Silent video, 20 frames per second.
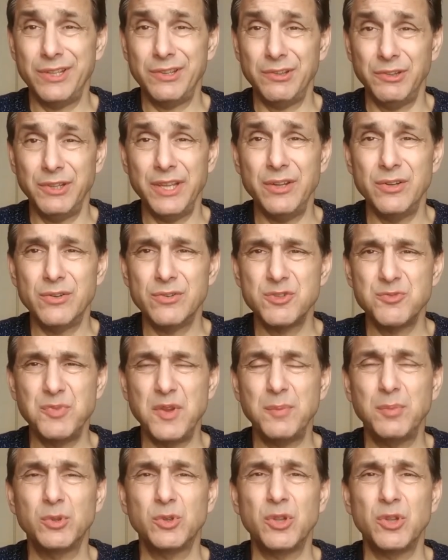leaders,
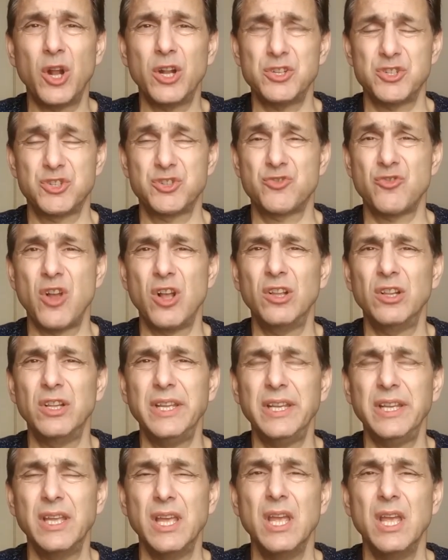people not
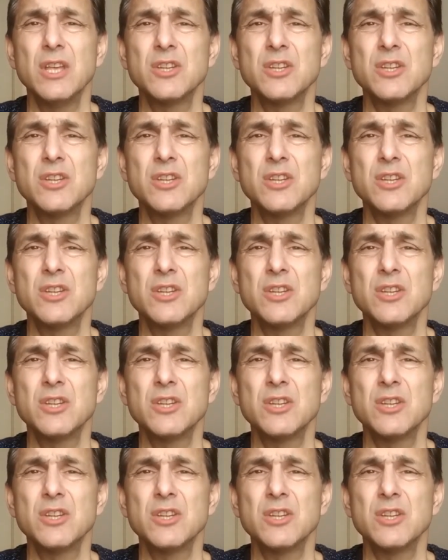struggling.